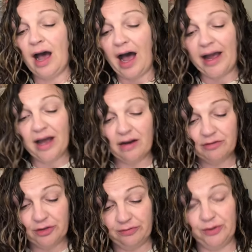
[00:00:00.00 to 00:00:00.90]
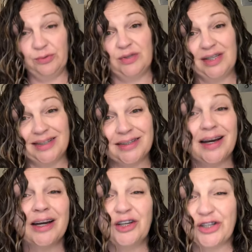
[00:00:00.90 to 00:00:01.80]
I hover diffuse the
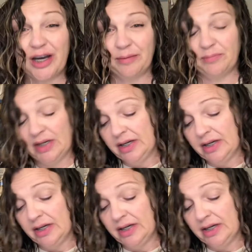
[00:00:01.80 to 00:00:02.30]
entire time.